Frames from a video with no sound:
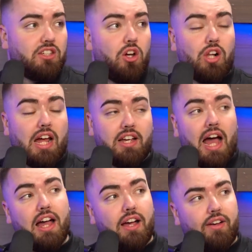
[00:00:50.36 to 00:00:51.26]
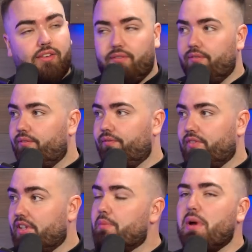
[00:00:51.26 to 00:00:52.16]
That's cool. And I, it's
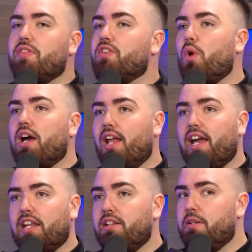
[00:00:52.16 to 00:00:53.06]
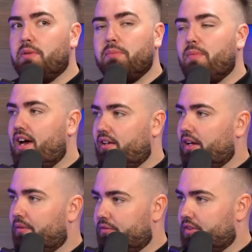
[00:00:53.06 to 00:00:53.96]
wham. Yeah, but this is what I like. And did Matt
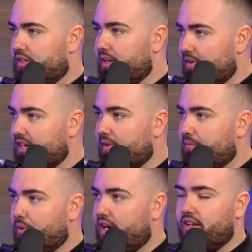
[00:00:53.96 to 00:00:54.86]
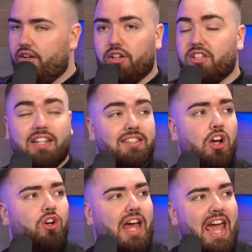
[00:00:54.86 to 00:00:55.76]
help? Did Matt, did Matt brain it all? Because I can
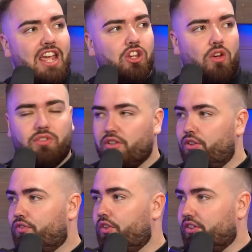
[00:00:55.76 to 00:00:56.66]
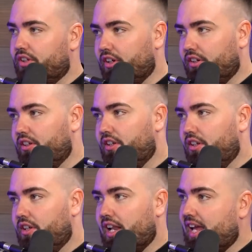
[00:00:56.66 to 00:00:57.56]
tell. Because I hate shops that are too full. You know.
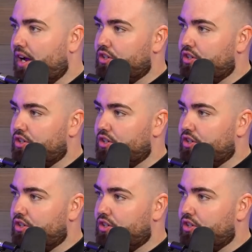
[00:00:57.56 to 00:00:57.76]
I like yeah.